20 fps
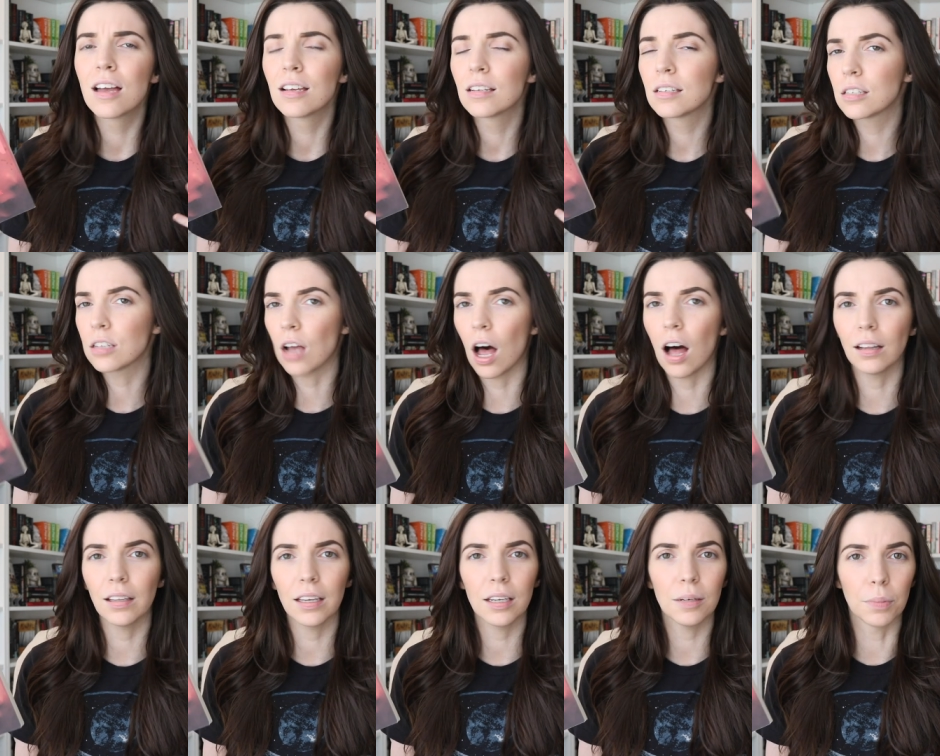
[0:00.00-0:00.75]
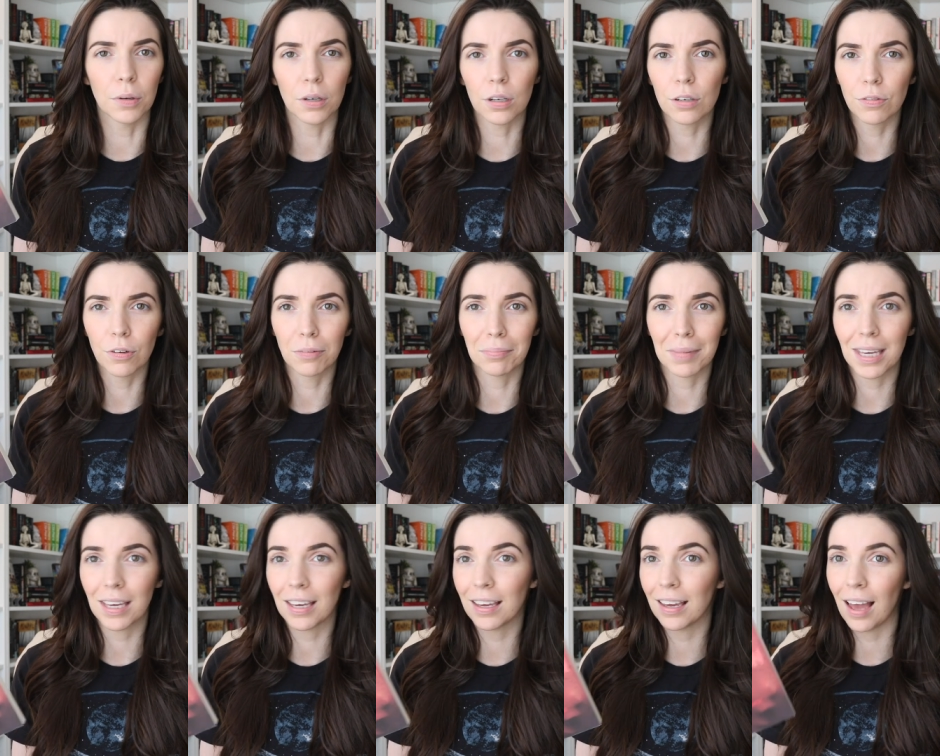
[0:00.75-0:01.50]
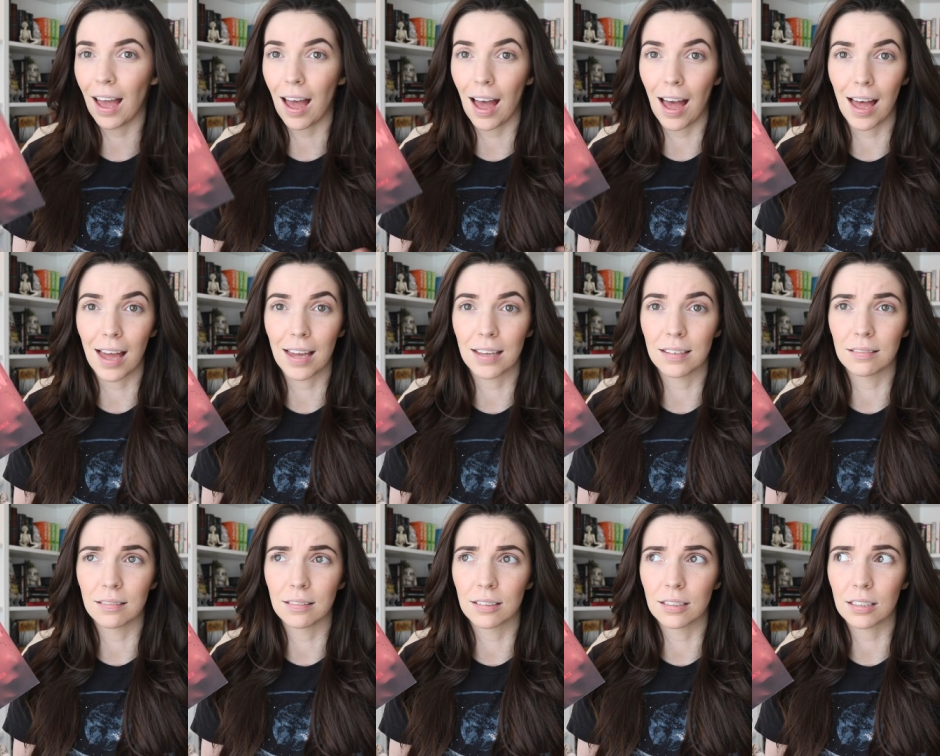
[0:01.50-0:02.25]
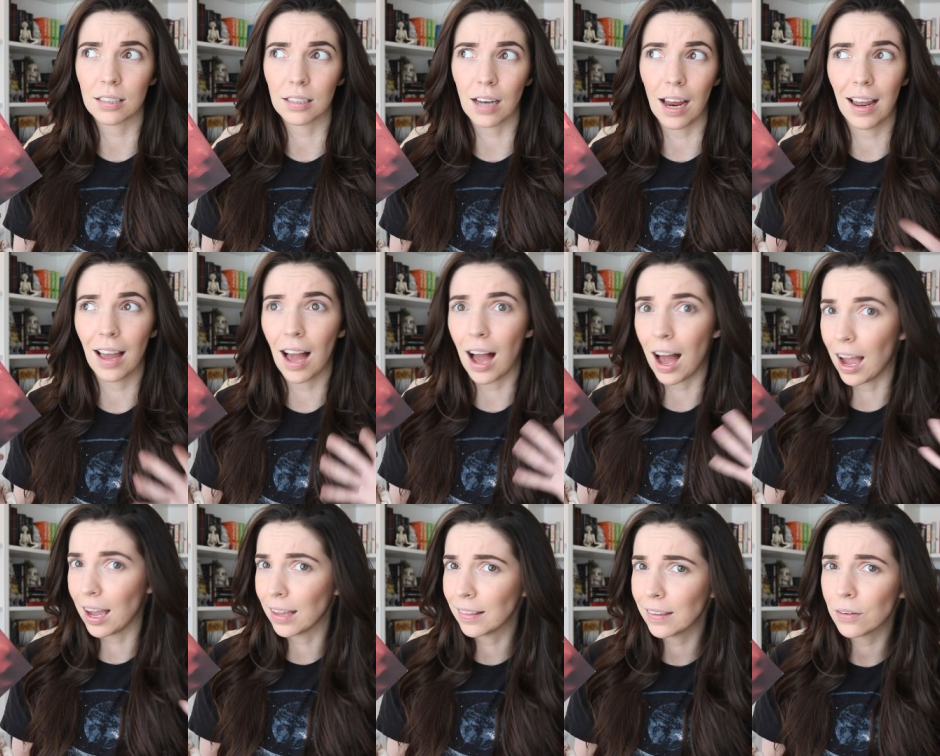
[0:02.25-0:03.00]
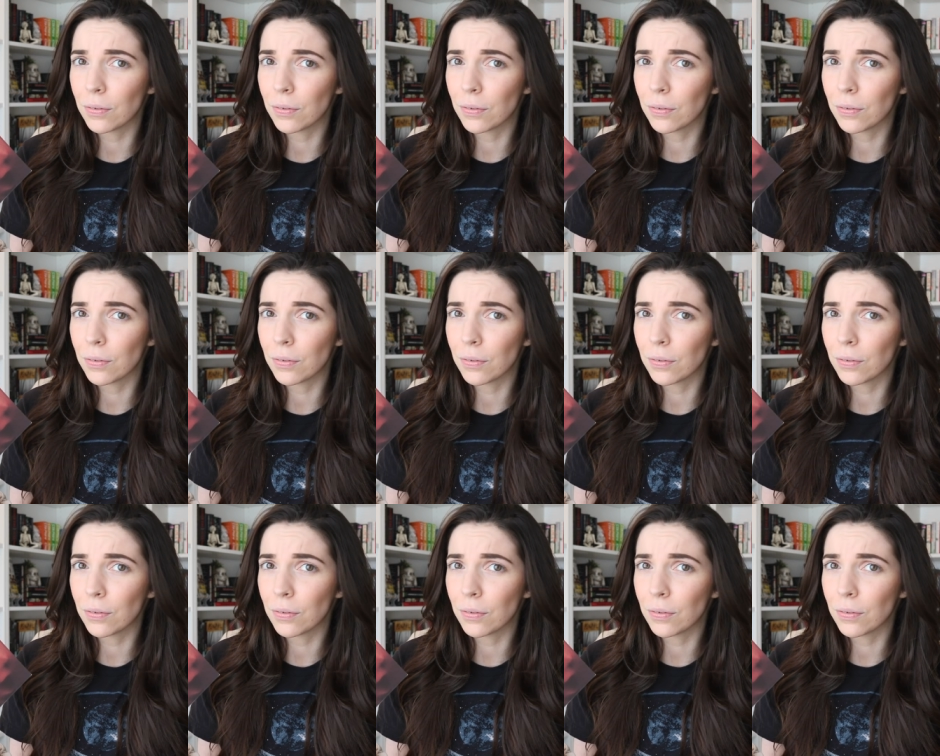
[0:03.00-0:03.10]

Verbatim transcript: solid book for me, and I highly